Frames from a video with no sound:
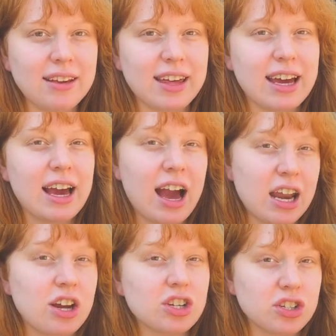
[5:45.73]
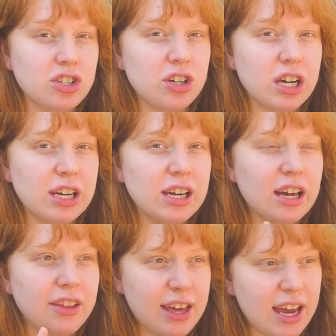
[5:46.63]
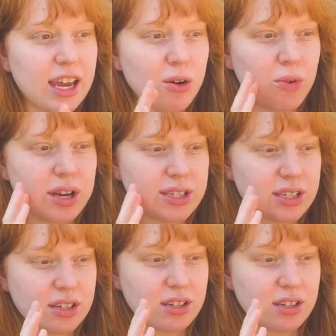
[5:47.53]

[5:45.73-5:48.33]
Like, I kind of understood that it was